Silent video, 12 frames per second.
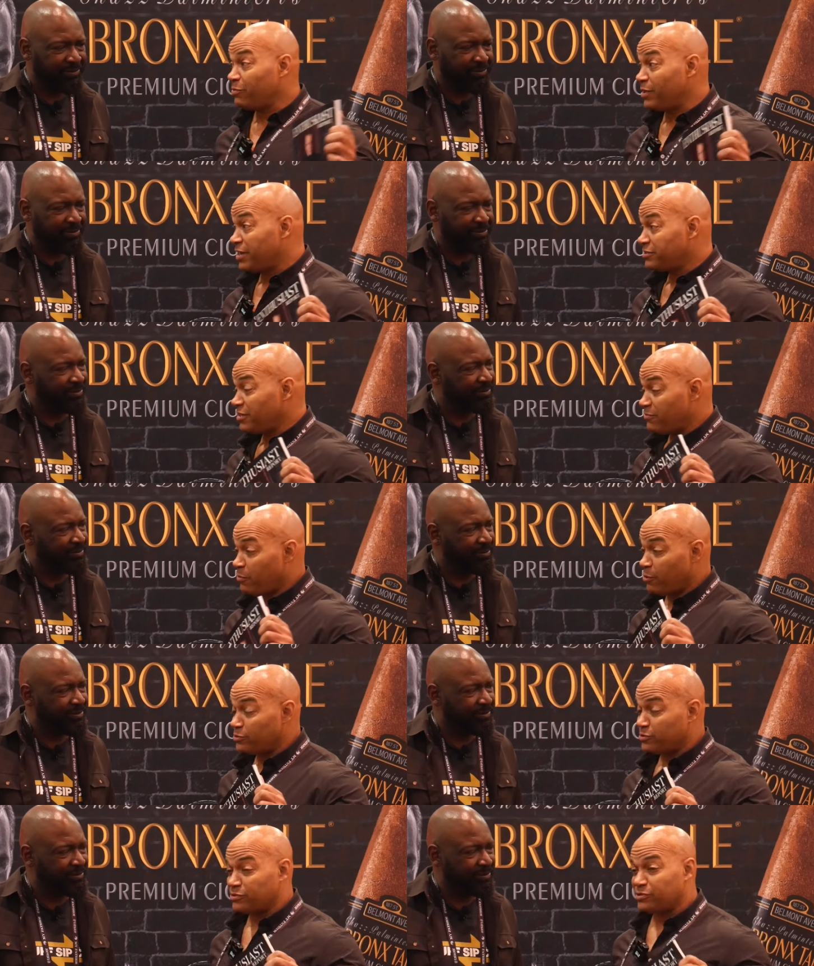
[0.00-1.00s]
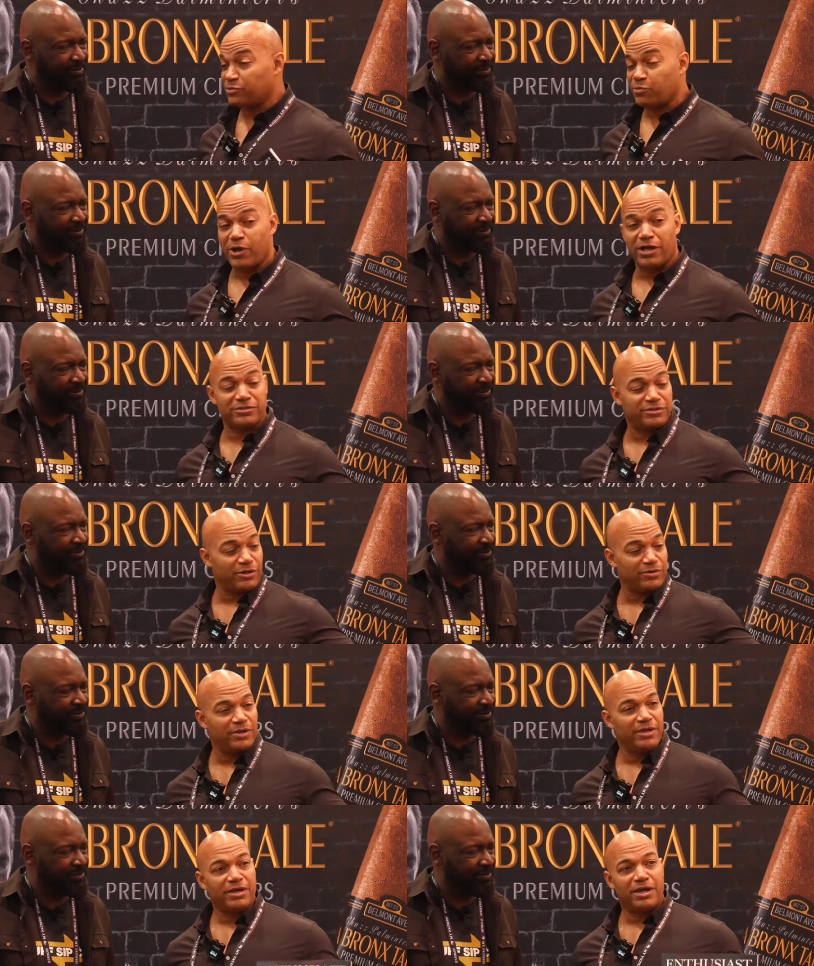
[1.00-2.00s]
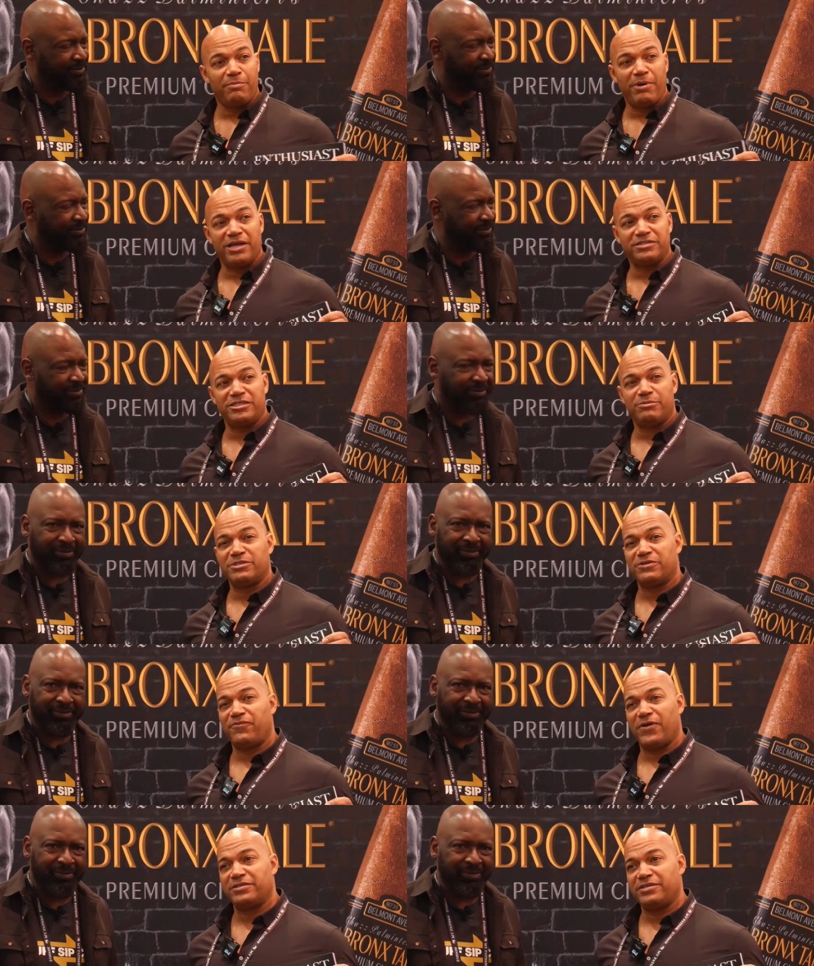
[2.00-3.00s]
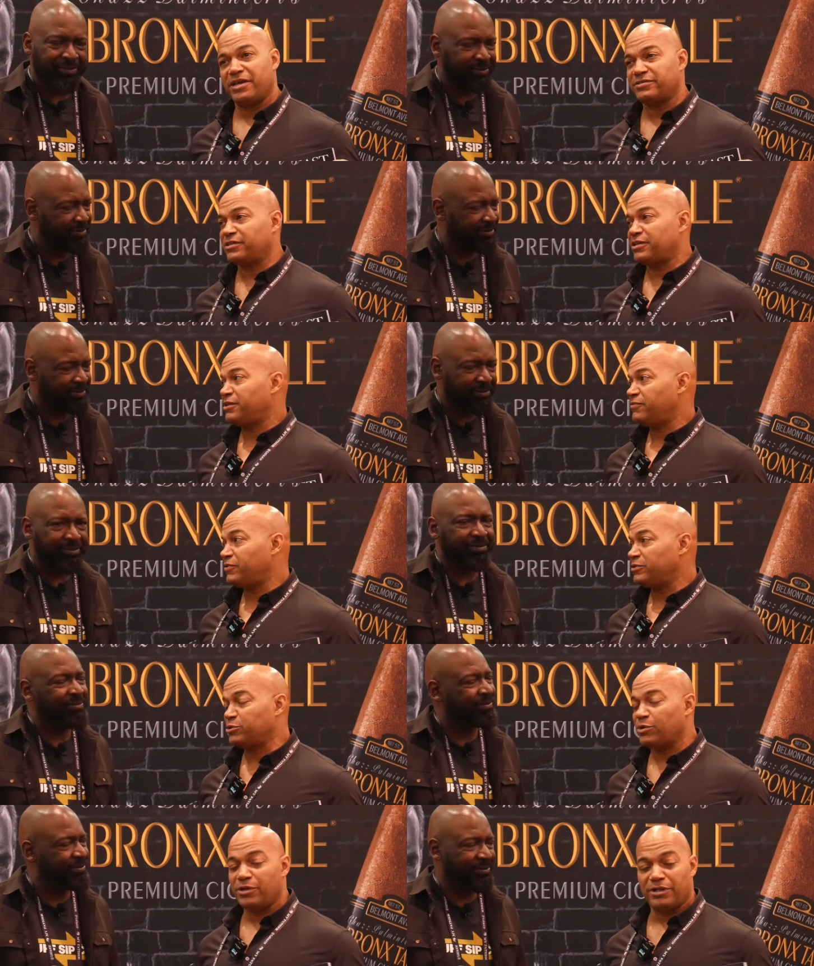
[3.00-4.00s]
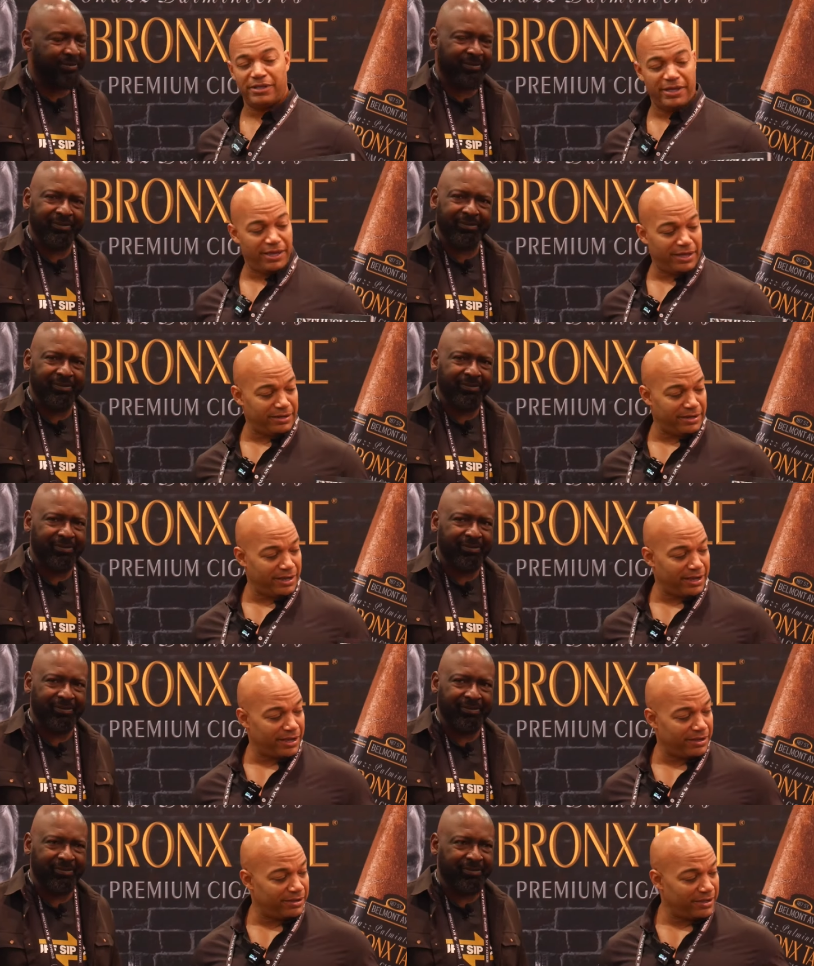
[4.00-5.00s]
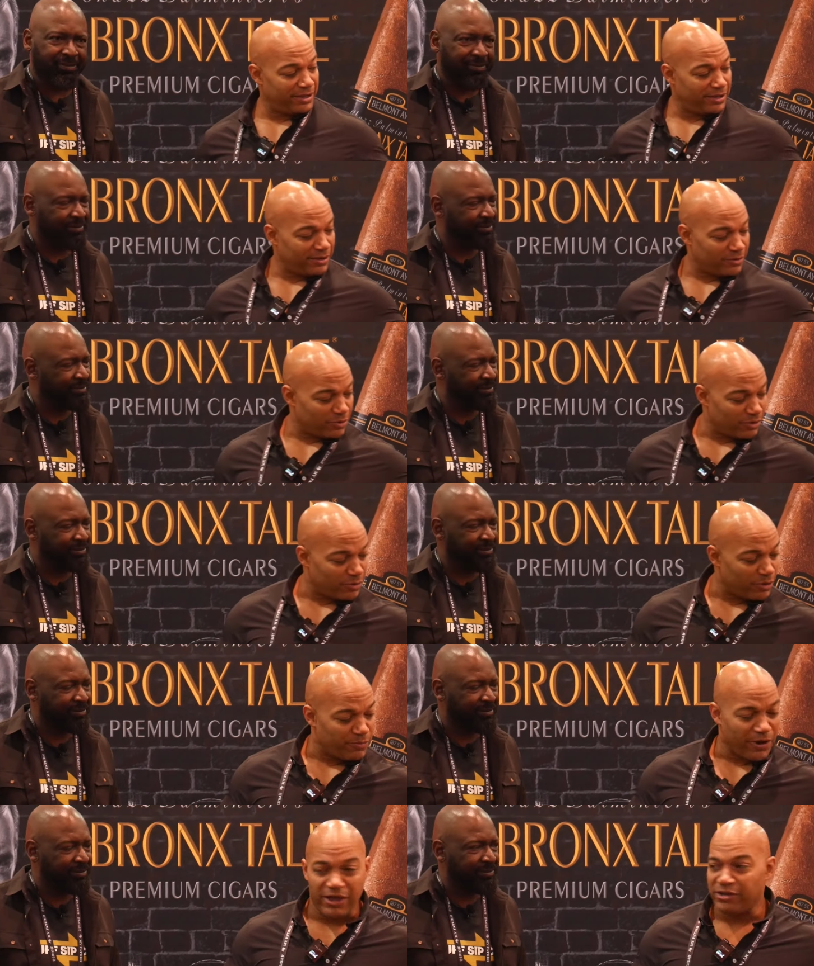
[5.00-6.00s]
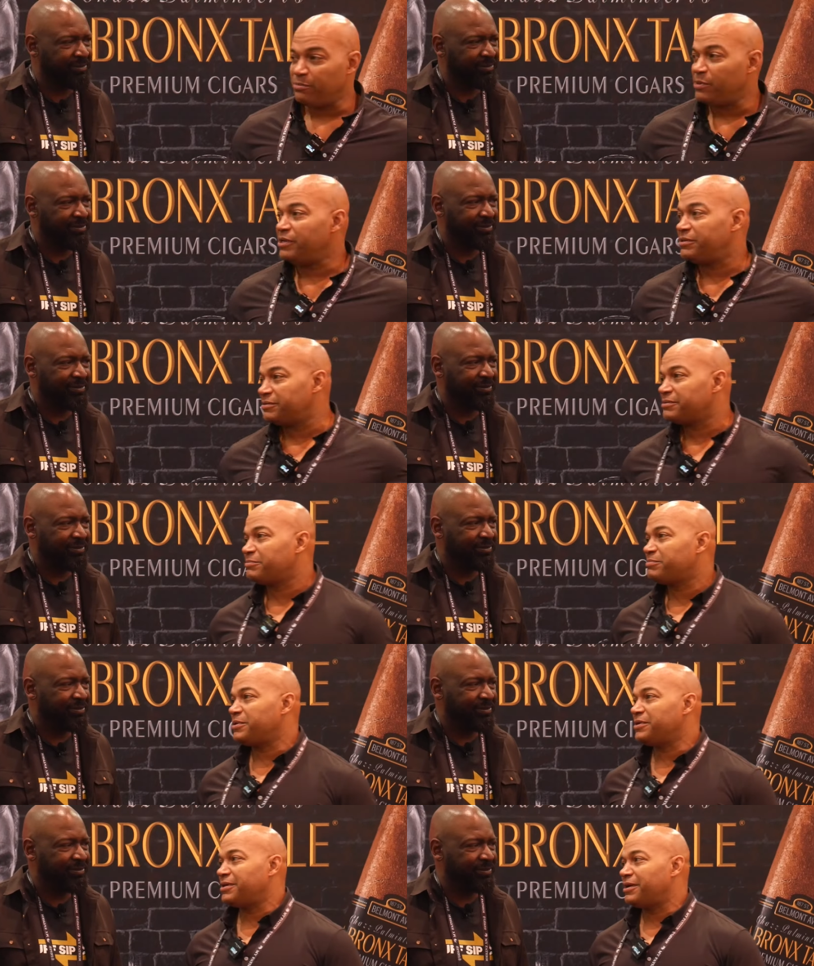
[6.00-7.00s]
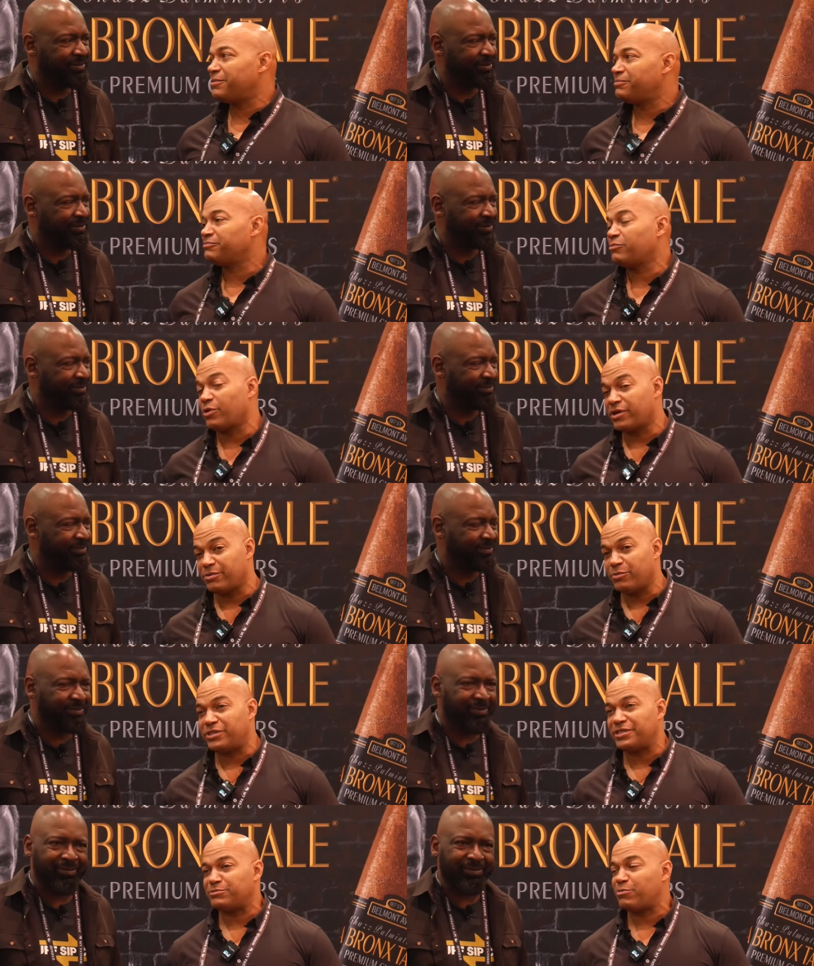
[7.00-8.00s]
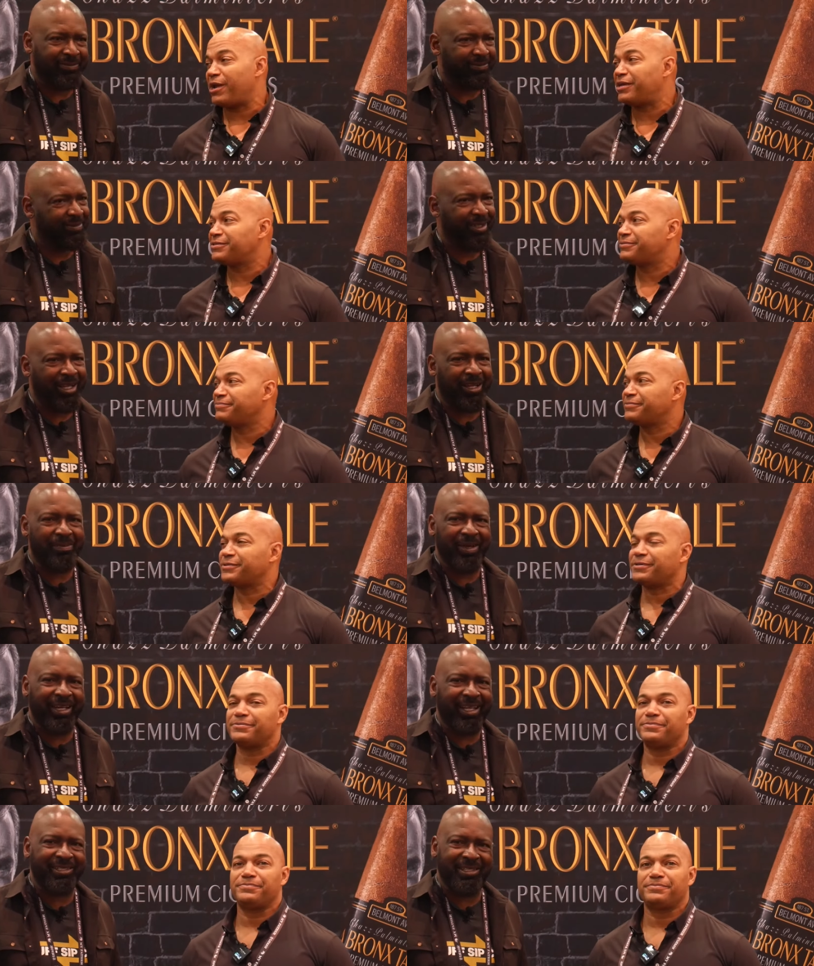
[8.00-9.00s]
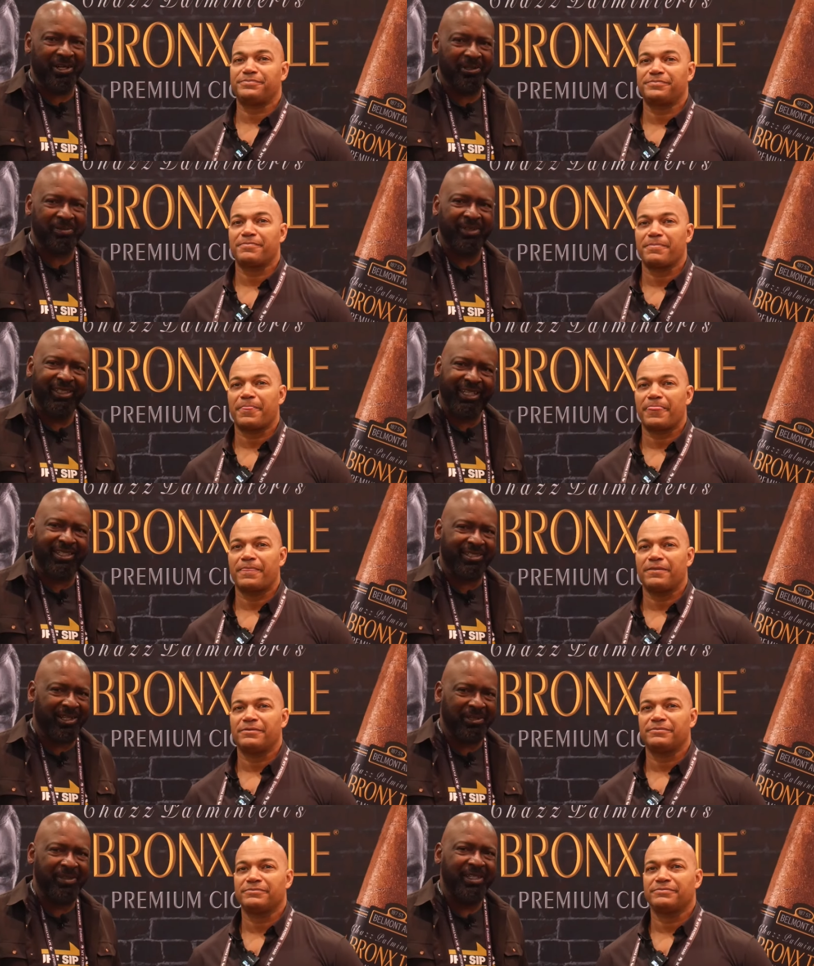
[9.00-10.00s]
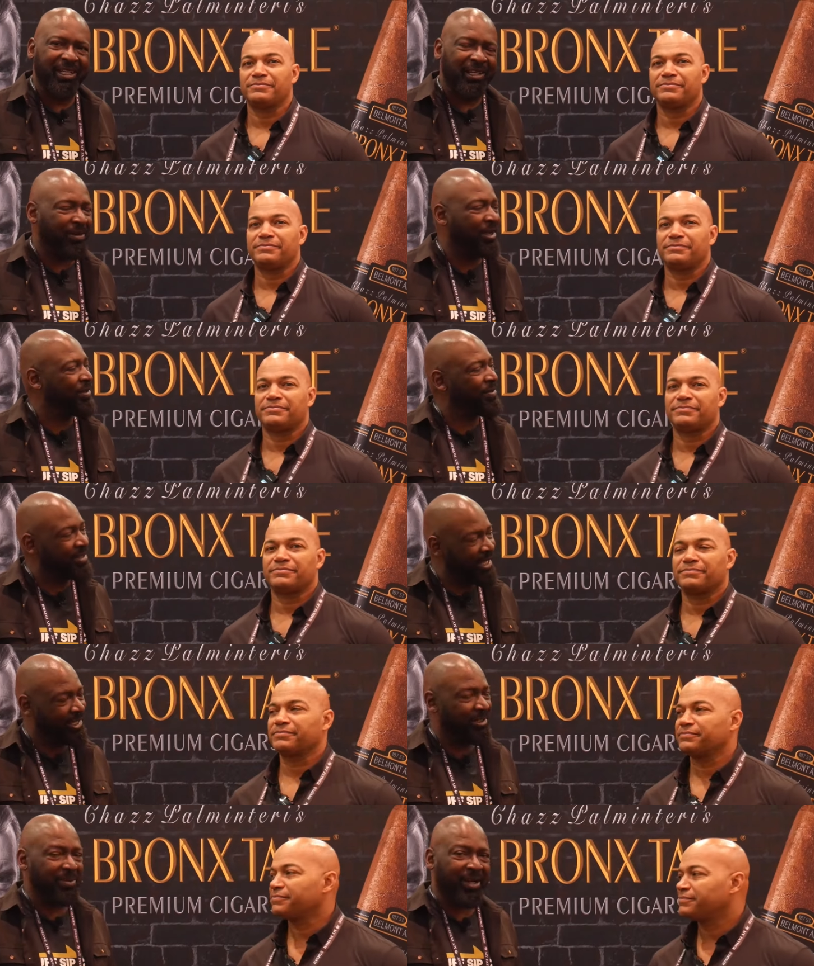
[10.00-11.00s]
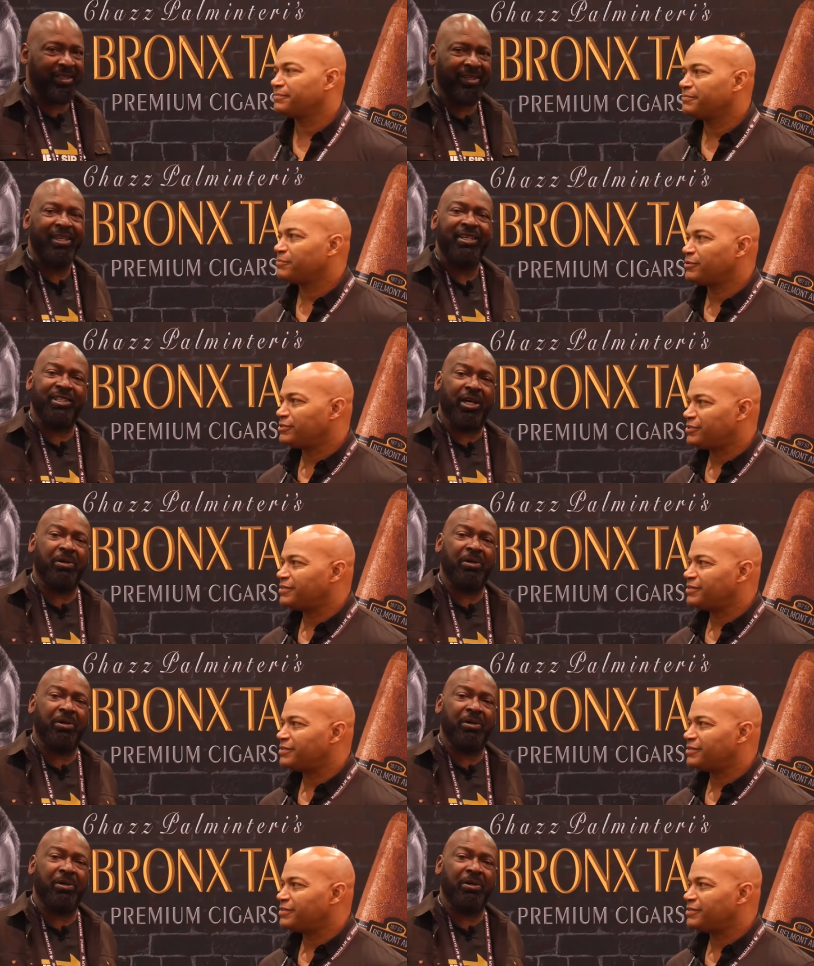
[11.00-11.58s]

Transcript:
Speaker 1: and we actually have posters as well. So come by and see him. He's a fantastic individual, and we're
Speaker 2: proud to be working with his brand. Oh, man, that's dope. That's dope. Well, thank you, brother. Appreciate